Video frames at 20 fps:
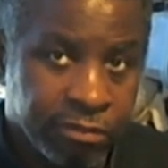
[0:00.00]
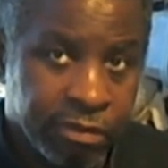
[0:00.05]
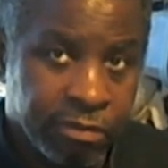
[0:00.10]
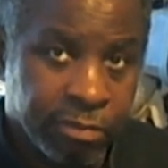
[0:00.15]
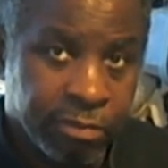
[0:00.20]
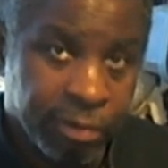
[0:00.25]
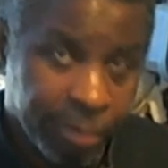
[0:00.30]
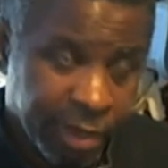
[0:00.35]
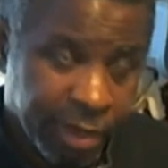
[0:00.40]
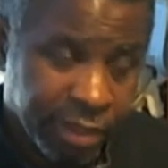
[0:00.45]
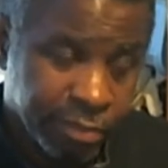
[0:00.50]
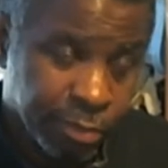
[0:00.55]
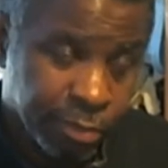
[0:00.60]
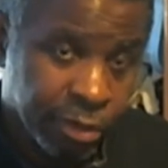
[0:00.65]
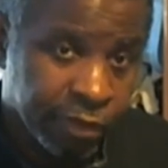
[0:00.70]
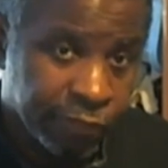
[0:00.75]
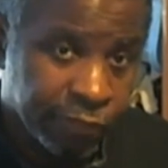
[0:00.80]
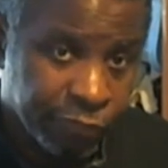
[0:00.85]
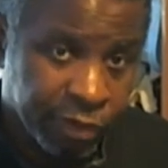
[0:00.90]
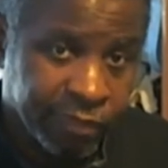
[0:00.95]
well, my
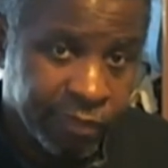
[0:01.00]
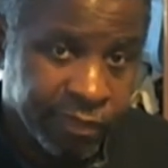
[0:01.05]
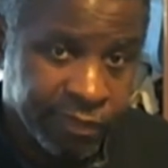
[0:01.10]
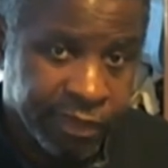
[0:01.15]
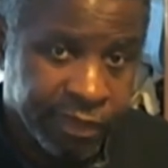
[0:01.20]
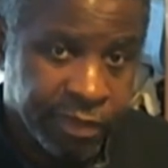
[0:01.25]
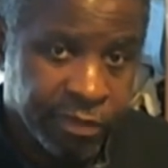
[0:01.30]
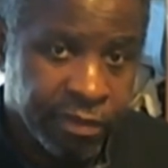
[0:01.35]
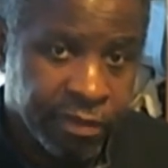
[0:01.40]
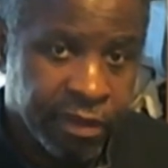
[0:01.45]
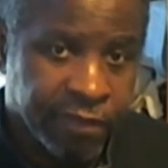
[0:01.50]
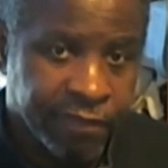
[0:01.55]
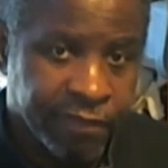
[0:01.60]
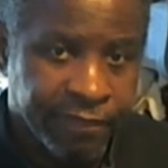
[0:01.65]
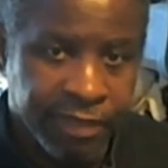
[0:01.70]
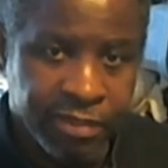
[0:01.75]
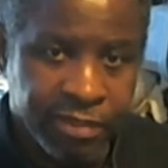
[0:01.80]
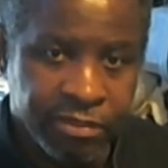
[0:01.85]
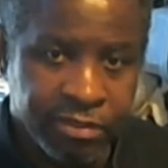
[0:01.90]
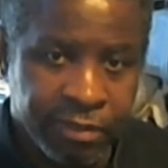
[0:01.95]
spoiler-free review of
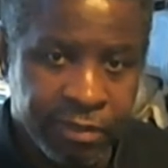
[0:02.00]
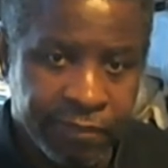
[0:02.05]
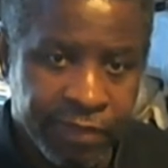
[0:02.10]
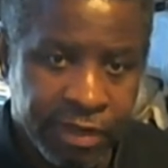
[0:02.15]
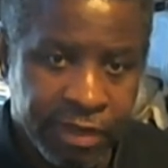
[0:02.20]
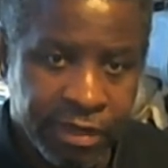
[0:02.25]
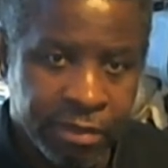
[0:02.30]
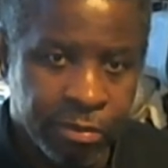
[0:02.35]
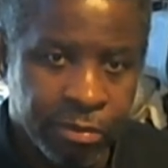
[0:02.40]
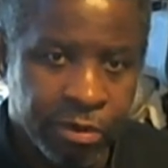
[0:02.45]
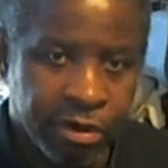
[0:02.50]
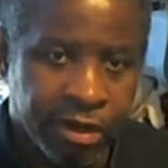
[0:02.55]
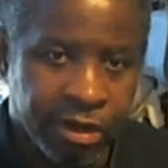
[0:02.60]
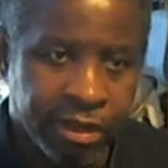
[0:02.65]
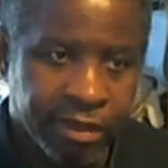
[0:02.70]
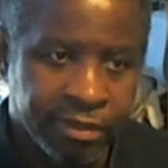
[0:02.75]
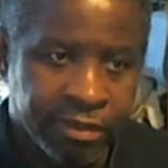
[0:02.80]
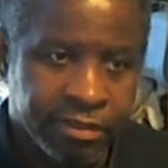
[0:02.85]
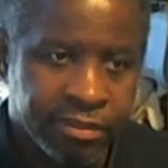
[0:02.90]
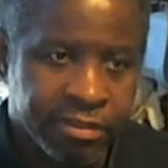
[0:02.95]
Avengers Infinity War and
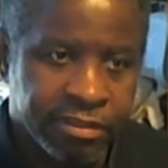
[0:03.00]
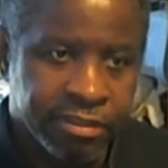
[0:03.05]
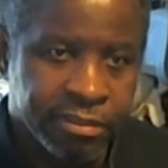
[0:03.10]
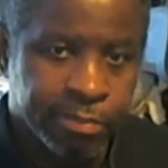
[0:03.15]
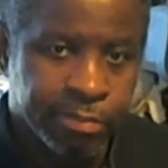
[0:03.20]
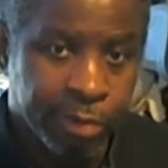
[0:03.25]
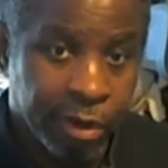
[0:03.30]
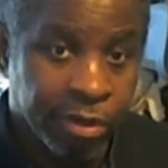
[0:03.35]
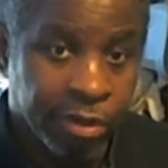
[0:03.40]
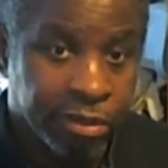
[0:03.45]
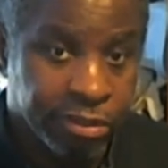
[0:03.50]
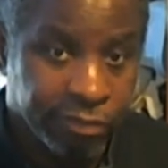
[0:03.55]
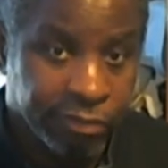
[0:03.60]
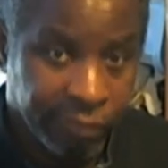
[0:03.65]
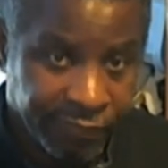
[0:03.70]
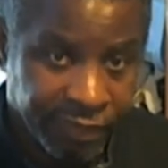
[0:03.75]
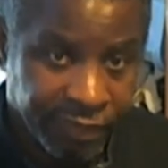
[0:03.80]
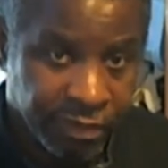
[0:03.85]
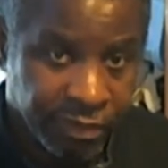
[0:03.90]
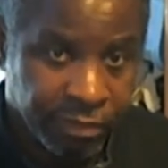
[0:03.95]
spoilers
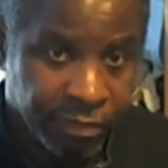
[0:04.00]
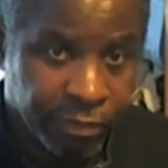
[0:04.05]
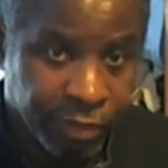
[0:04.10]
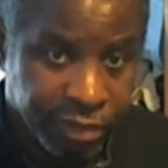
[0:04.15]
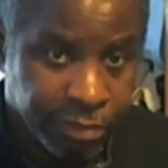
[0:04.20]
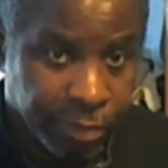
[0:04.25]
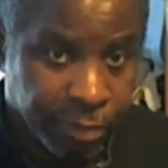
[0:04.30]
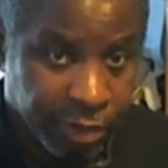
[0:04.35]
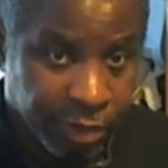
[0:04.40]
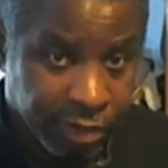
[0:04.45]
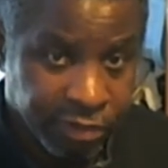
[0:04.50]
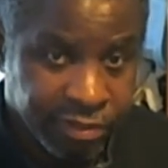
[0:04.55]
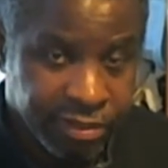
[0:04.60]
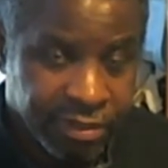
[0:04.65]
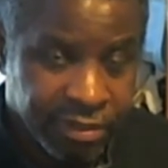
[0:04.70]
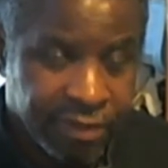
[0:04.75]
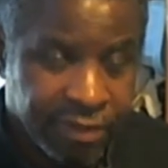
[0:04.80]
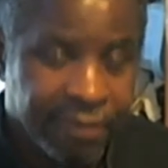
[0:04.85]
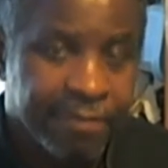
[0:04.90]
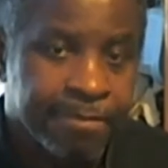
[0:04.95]
review with
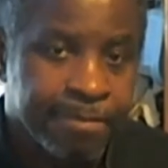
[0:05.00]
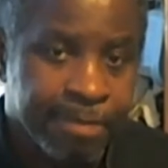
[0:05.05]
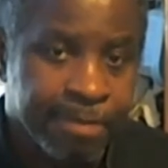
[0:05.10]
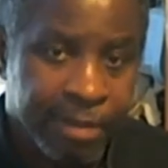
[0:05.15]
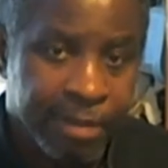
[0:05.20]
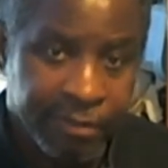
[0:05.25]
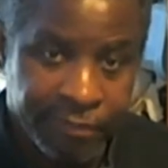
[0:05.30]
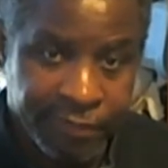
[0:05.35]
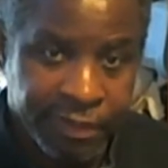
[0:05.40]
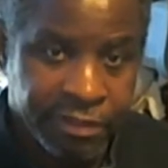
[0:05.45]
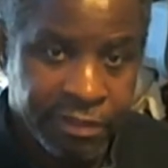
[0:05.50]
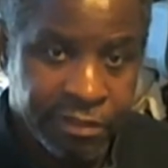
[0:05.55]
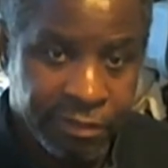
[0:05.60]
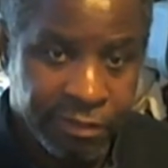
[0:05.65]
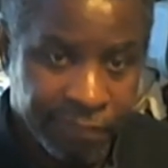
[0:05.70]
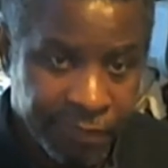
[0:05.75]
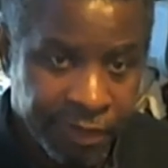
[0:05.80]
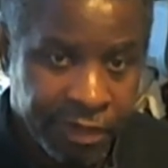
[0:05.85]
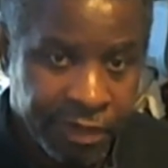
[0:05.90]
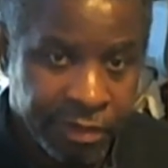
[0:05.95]
spoilers of Avengers
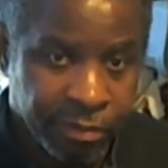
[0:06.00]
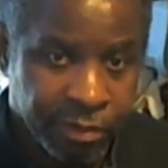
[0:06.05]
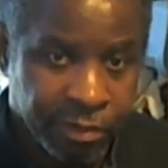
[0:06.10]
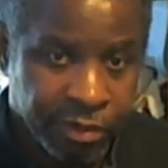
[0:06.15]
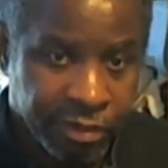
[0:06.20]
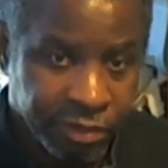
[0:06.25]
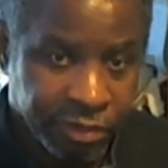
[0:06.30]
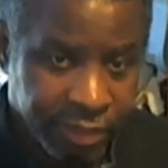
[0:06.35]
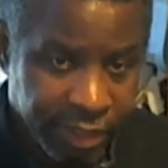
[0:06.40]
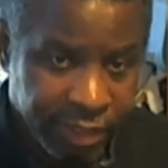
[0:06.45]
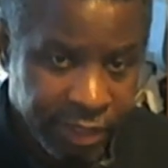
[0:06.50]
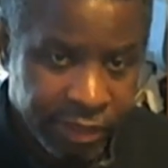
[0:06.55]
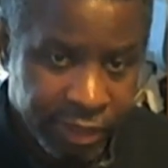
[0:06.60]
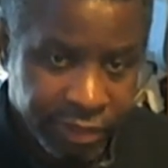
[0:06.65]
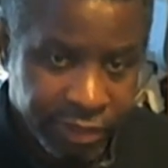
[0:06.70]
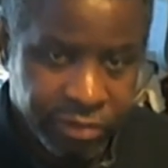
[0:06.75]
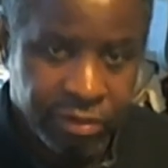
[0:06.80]
Infinity War. That's